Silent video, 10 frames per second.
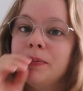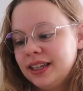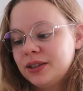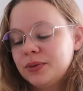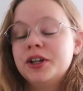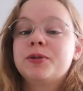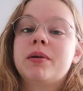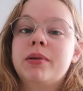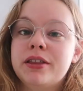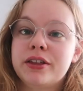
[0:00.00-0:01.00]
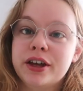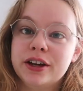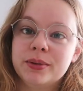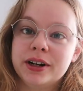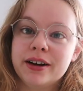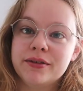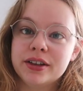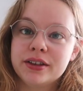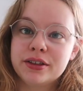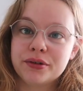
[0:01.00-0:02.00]
This one is probably the third one out of
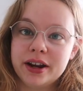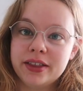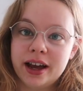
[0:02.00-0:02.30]
the three